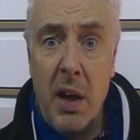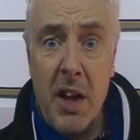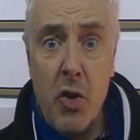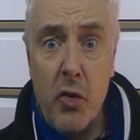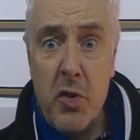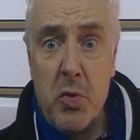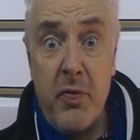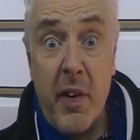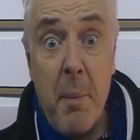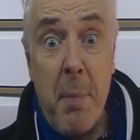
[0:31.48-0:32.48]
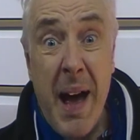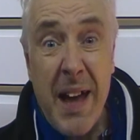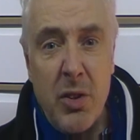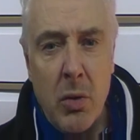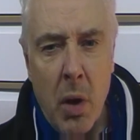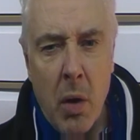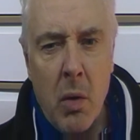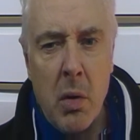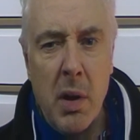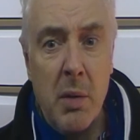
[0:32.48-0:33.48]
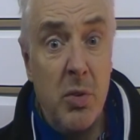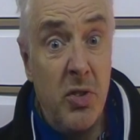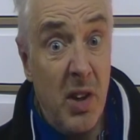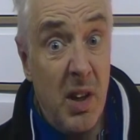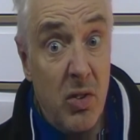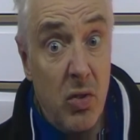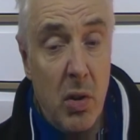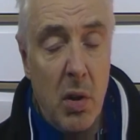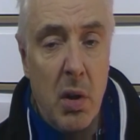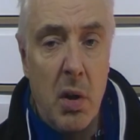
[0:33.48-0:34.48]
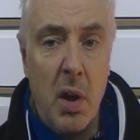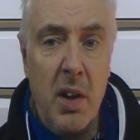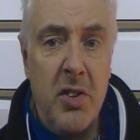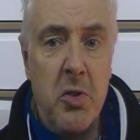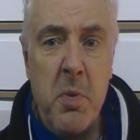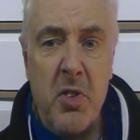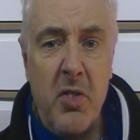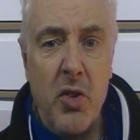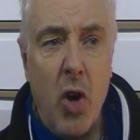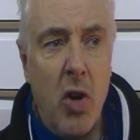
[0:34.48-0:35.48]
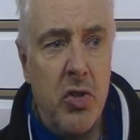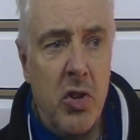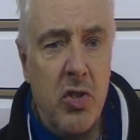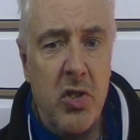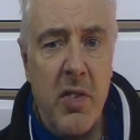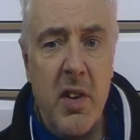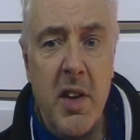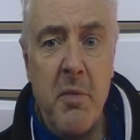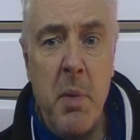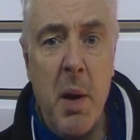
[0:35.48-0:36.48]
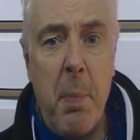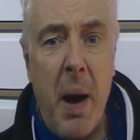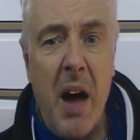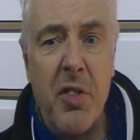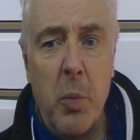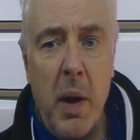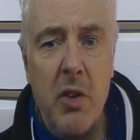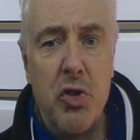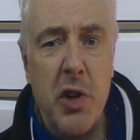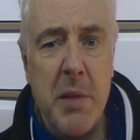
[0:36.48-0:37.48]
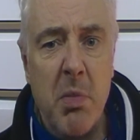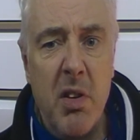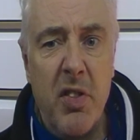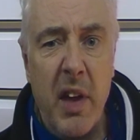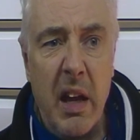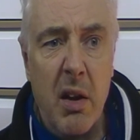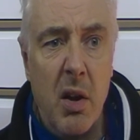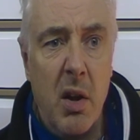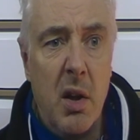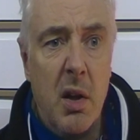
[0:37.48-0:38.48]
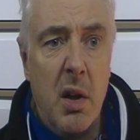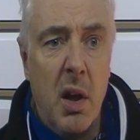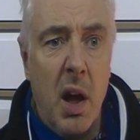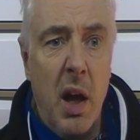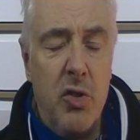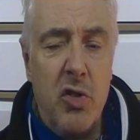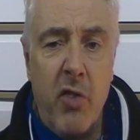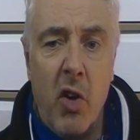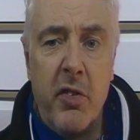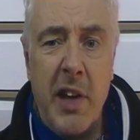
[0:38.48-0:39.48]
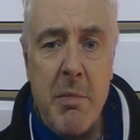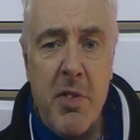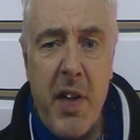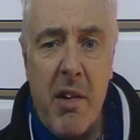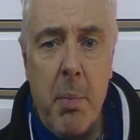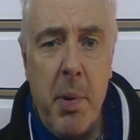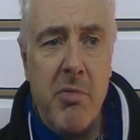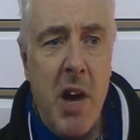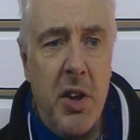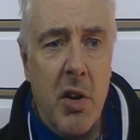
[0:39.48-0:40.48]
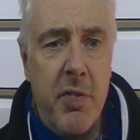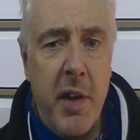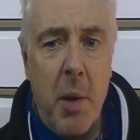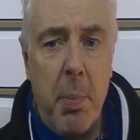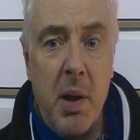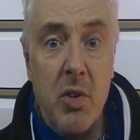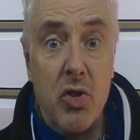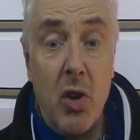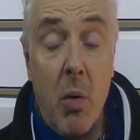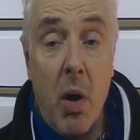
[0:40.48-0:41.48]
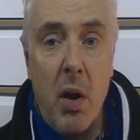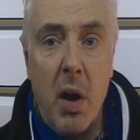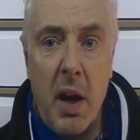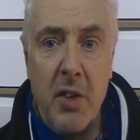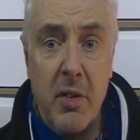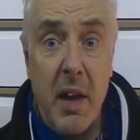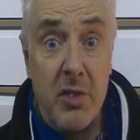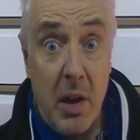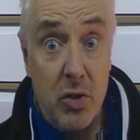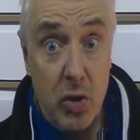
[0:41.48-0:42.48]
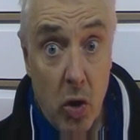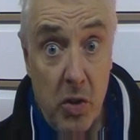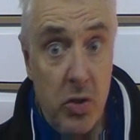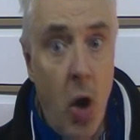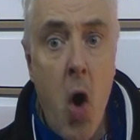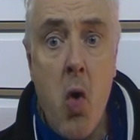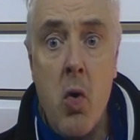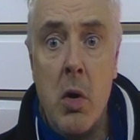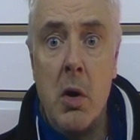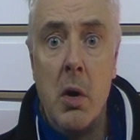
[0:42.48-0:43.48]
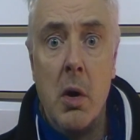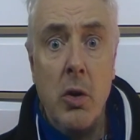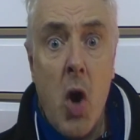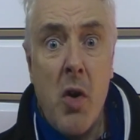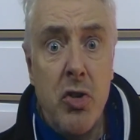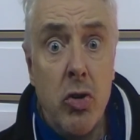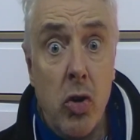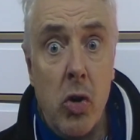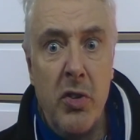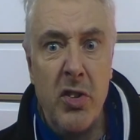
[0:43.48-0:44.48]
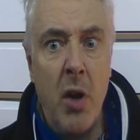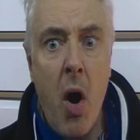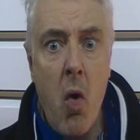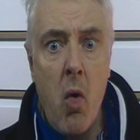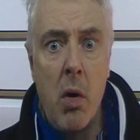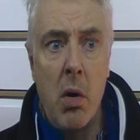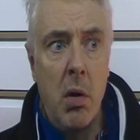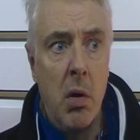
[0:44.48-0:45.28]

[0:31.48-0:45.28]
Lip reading: And I thought this was very bad, you know. It is. And he said to me, he said, the doctors, he said, they'd given me a pathway and a treatment thing, which involved chemotherapy and radiotherapy and so on. And I said, that sounds good. He said, no, it's not good. He said, no.